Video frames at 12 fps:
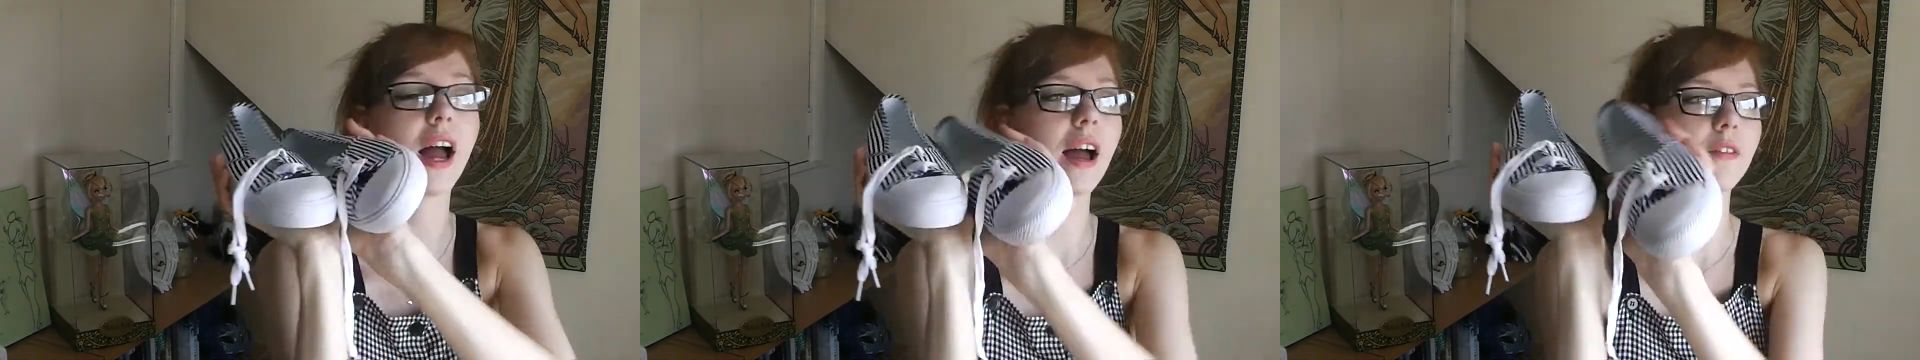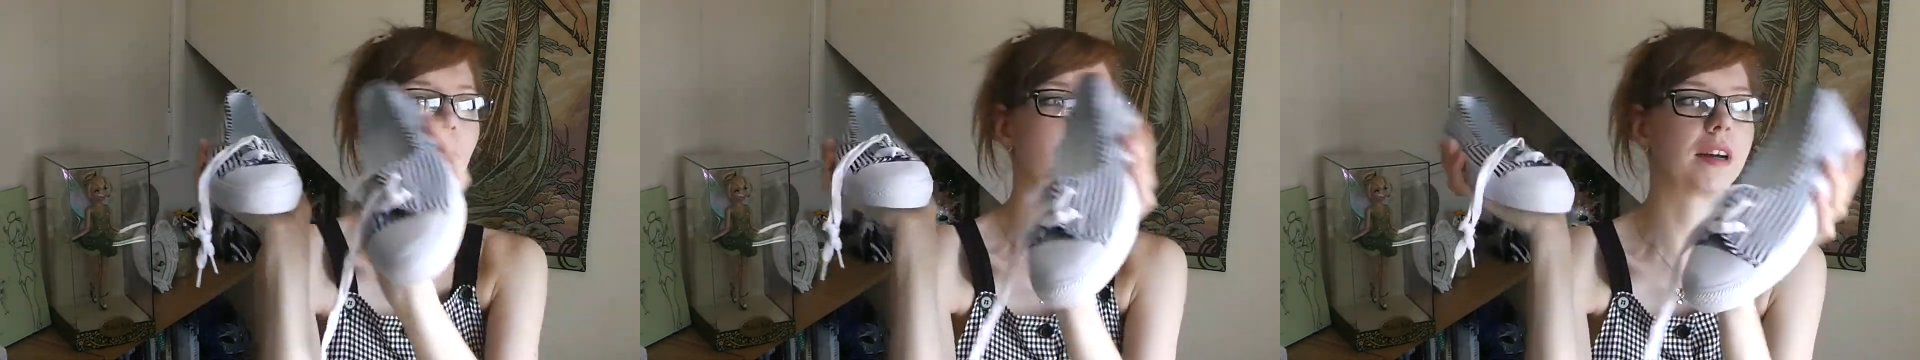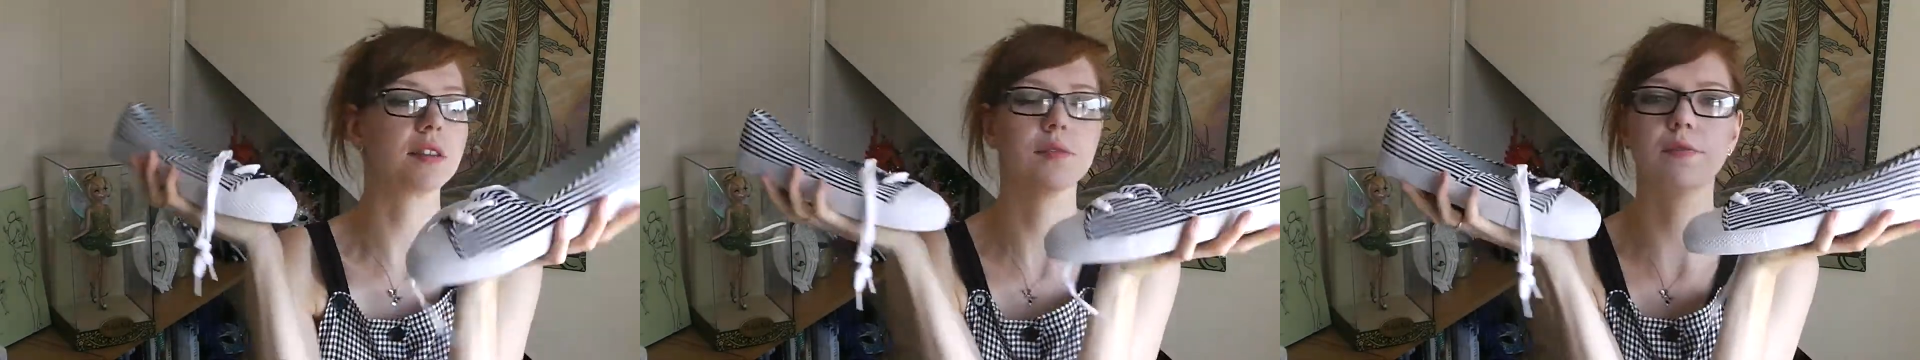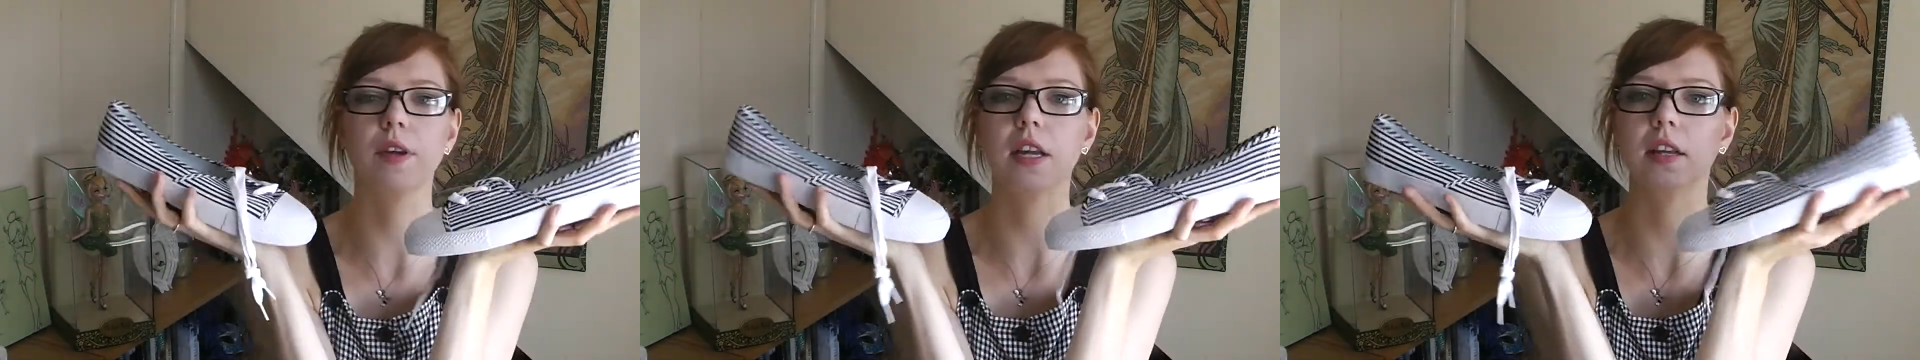I have got
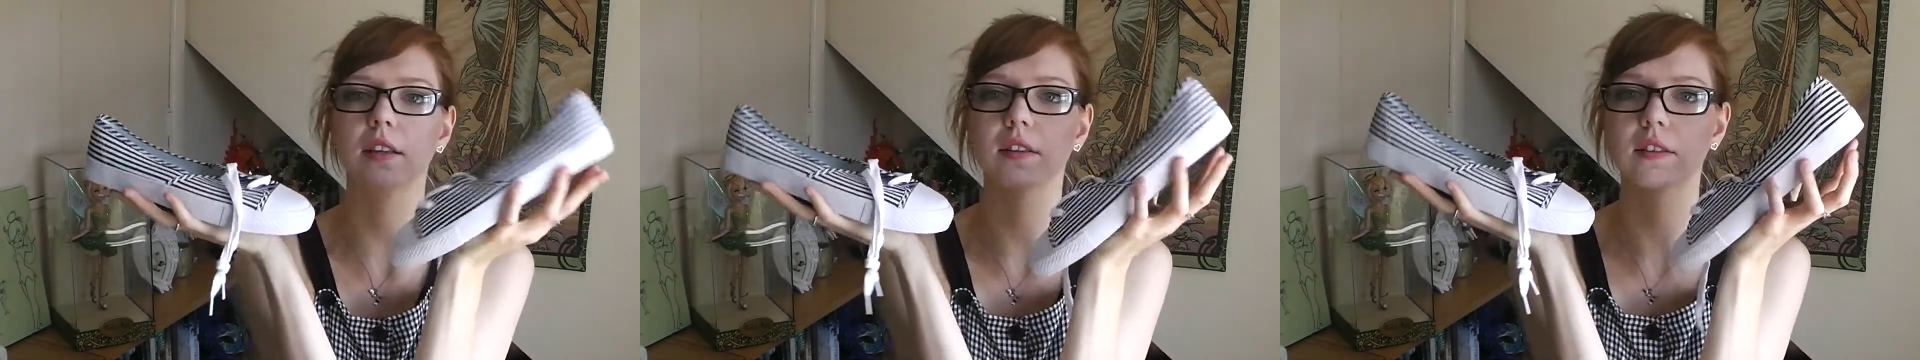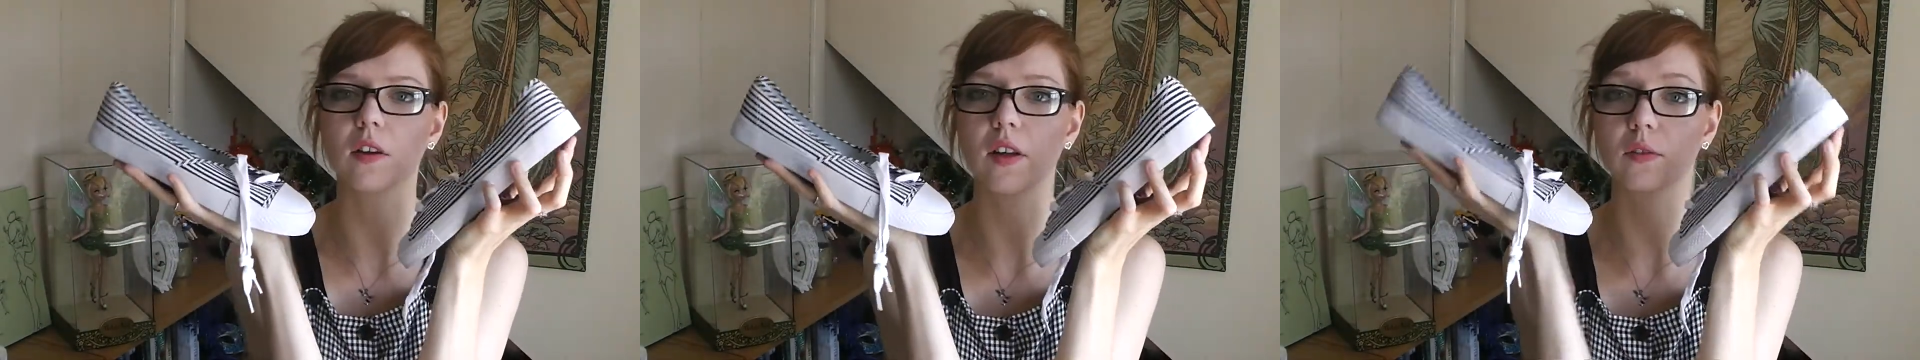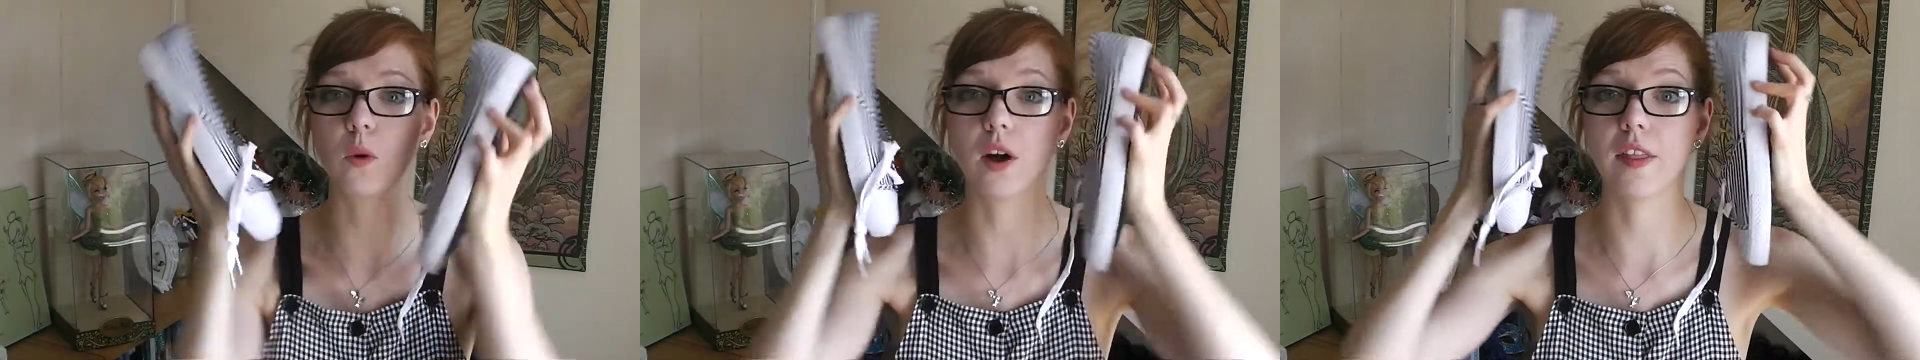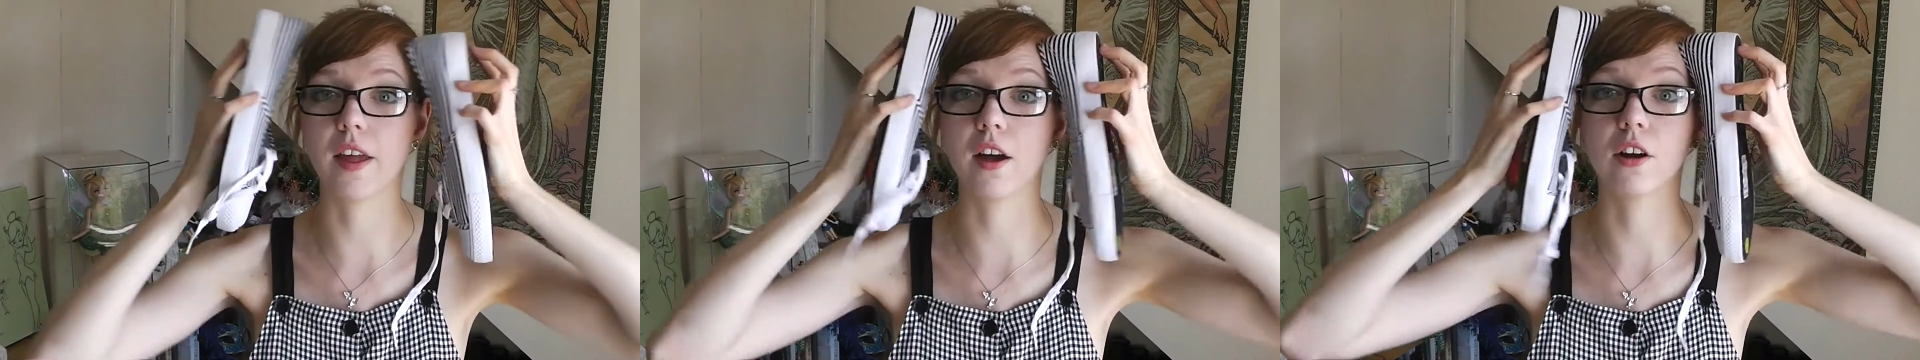massive feet, so that's
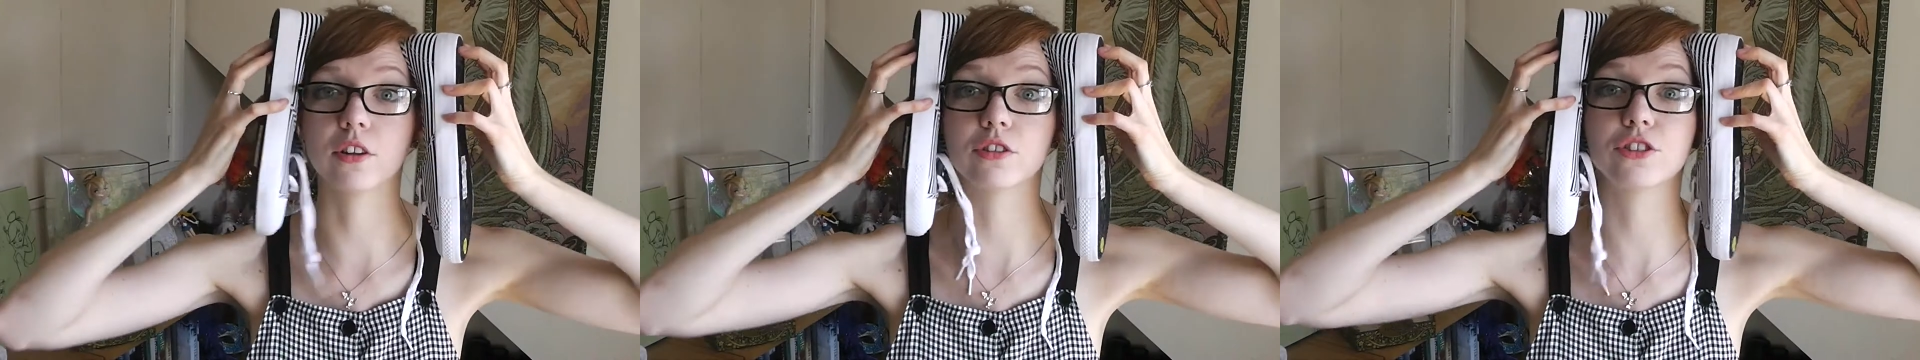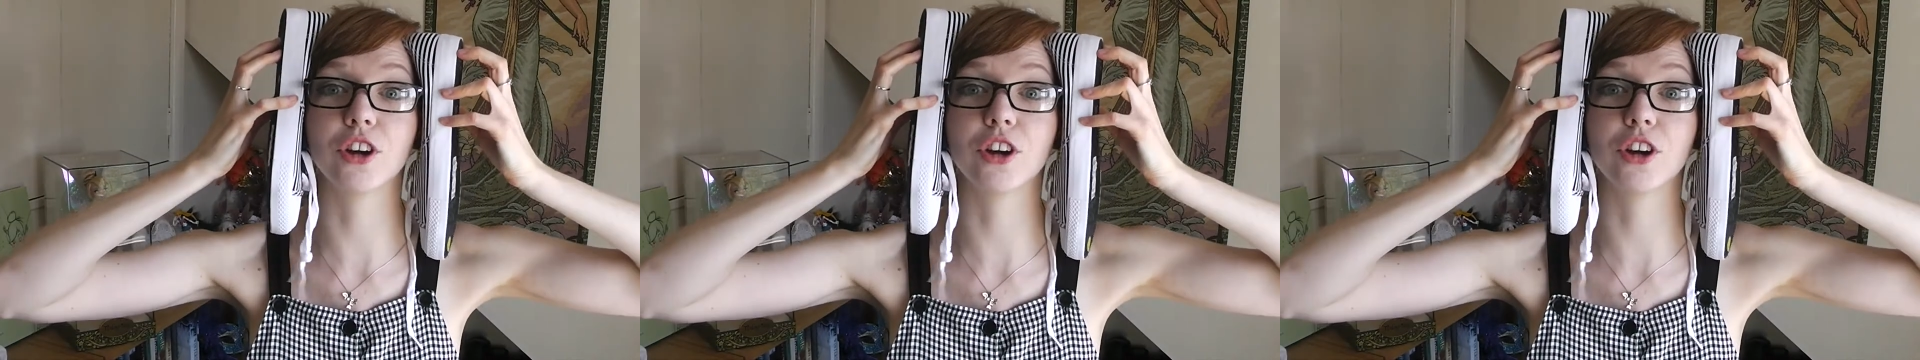why they are